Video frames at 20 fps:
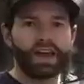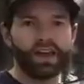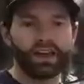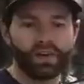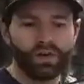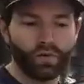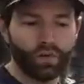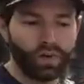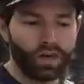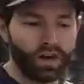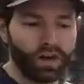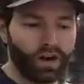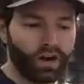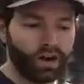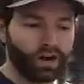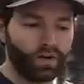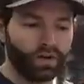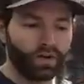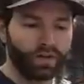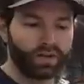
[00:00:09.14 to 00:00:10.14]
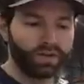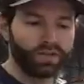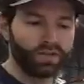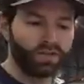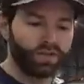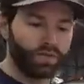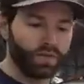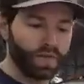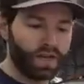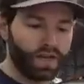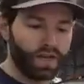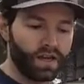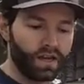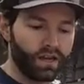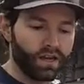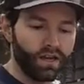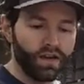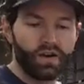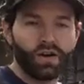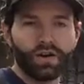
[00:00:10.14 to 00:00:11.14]
Today we are going
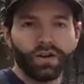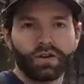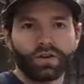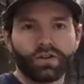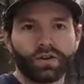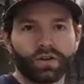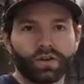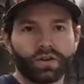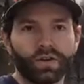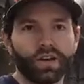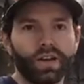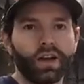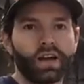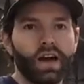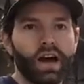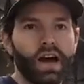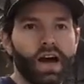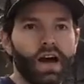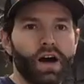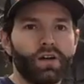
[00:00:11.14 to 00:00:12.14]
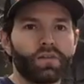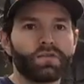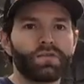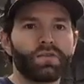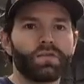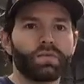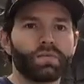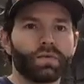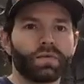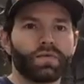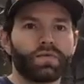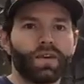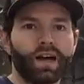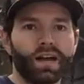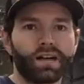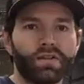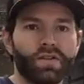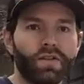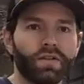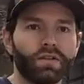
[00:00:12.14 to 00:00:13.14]
to be learning how
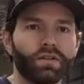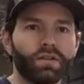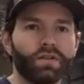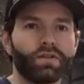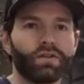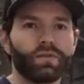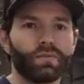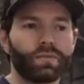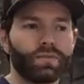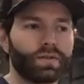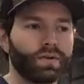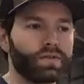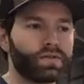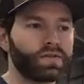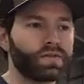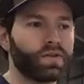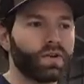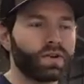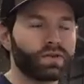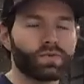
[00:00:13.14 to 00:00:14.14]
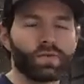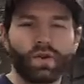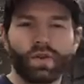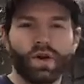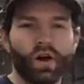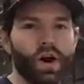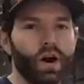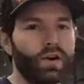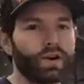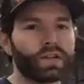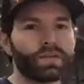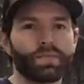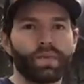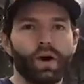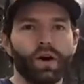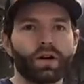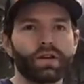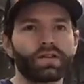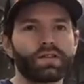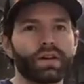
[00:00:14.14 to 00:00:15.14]
to perfect the loop. So that's
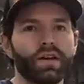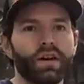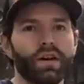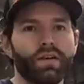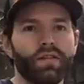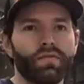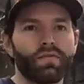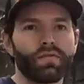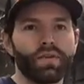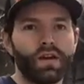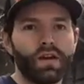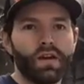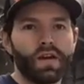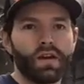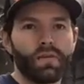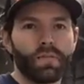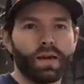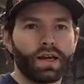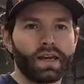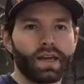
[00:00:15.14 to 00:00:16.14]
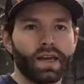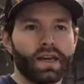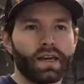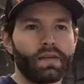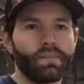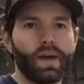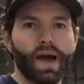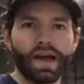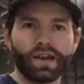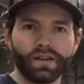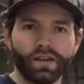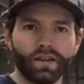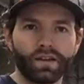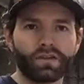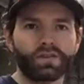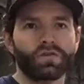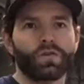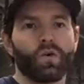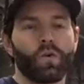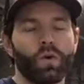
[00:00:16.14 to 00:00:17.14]
one of the hardest parts of making
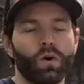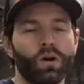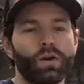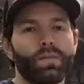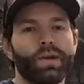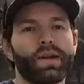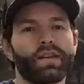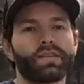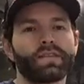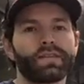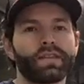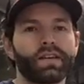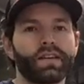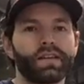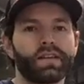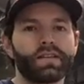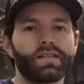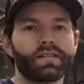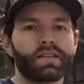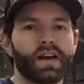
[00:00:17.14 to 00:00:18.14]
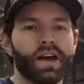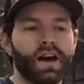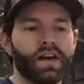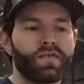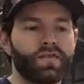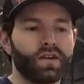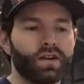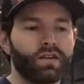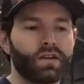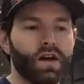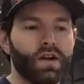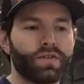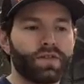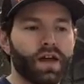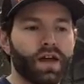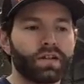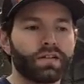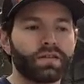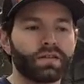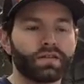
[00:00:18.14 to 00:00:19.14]
any pendant or ornament is
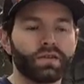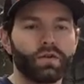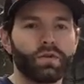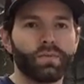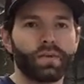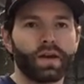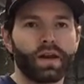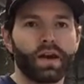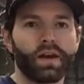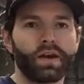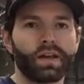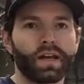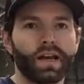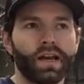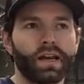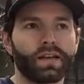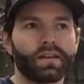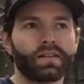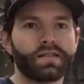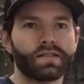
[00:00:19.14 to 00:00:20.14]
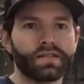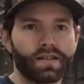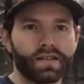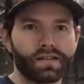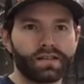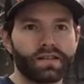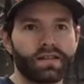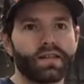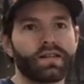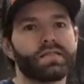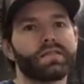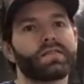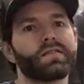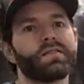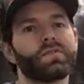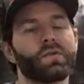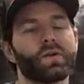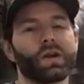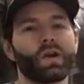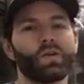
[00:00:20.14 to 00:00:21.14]
figuring out that loop and how to get it
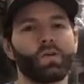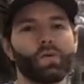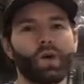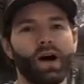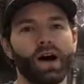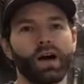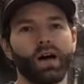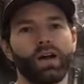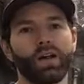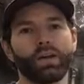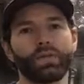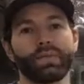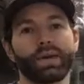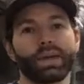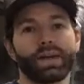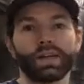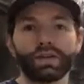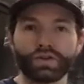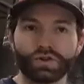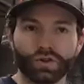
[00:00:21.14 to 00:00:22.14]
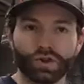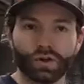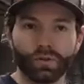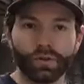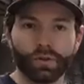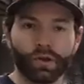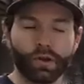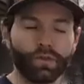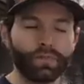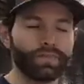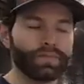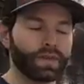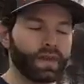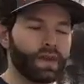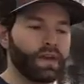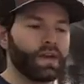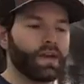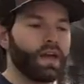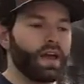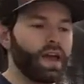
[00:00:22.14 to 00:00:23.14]
consistent, doing it well, making it
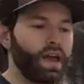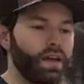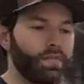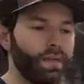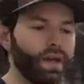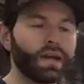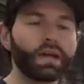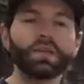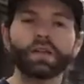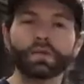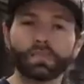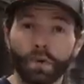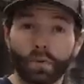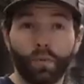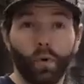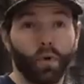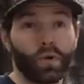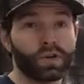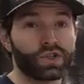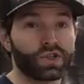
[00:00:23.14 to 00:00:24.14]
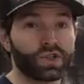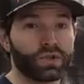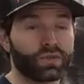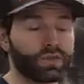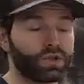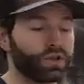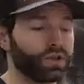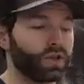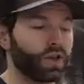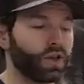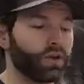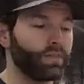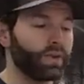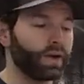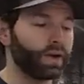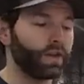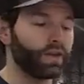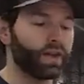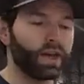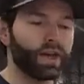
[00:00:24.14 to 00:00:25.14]
durable, and making it look
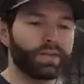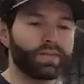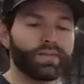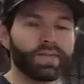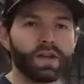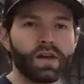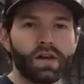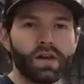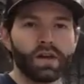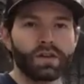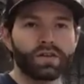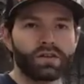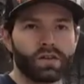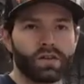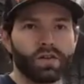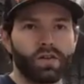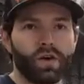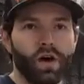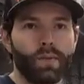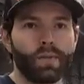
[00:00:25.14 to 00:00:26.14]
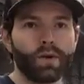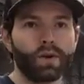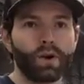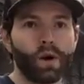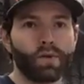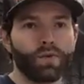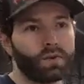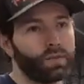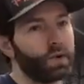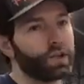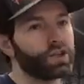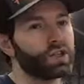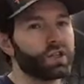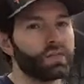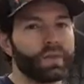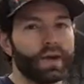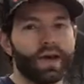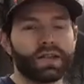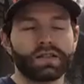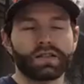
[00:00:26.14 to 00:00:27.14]
proportionate, which is another big thing. So I'm
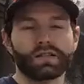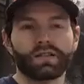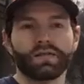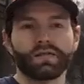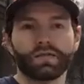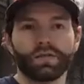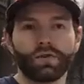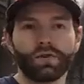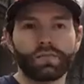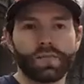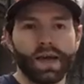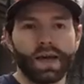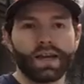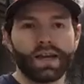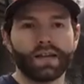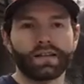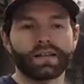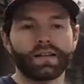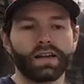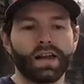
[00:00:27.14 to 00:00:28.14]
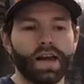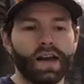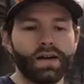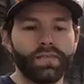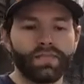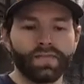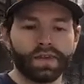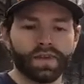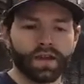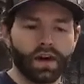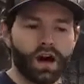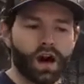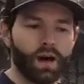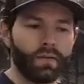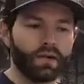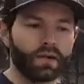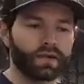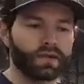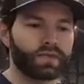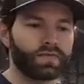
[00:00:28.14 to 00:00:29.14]
going to go over a bunch of the basics of loop making
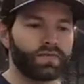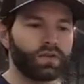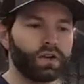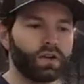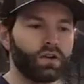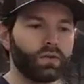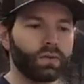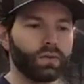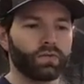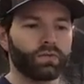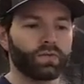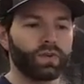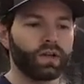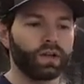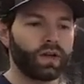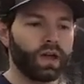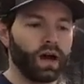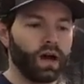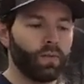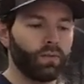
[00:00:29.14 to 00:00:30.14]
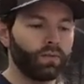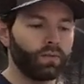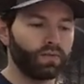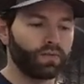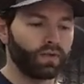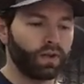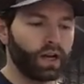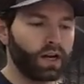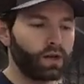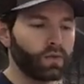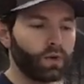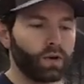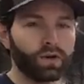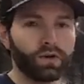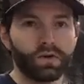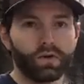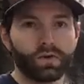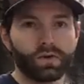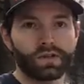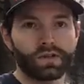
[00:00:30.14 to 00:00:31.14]
today. I think this video will be really
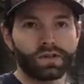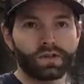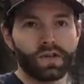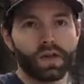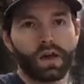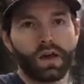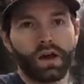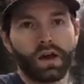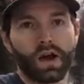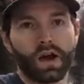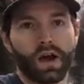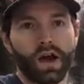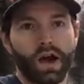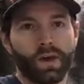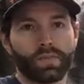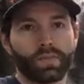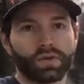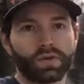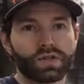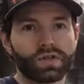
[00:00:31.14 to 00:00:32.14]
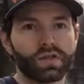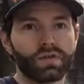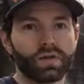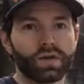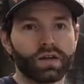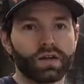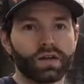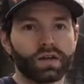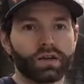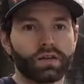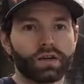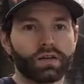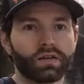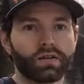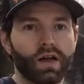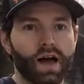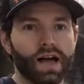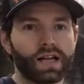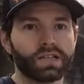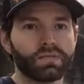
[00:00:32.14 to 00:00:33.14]
helpful for anyone who is
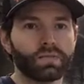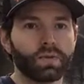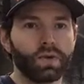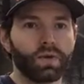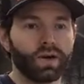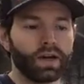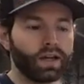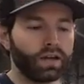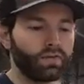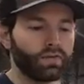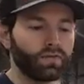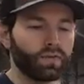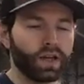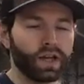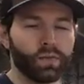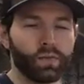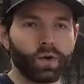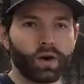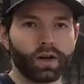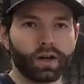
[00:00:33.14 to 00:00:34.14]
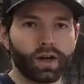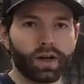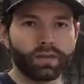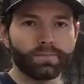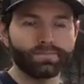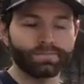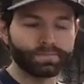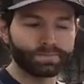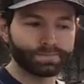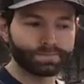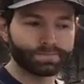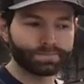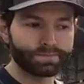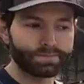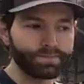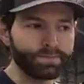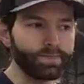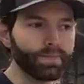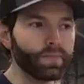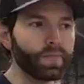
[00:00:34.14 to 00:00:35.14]
pursuing glass blowing and flame
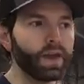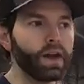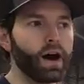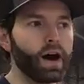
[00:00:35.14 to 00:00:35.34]
working.